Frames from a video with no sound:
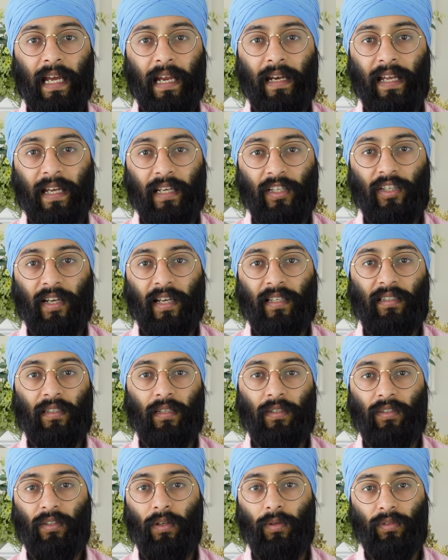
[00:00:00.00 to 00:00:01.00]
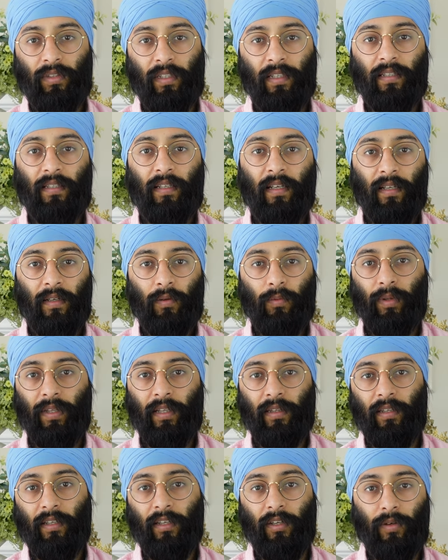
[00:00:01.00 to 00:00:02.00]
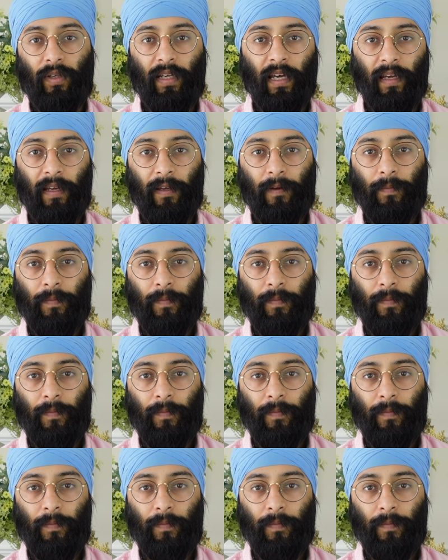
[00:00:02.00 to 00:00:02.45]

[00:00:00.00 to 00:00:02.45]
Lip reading: NHS consultant within the UK.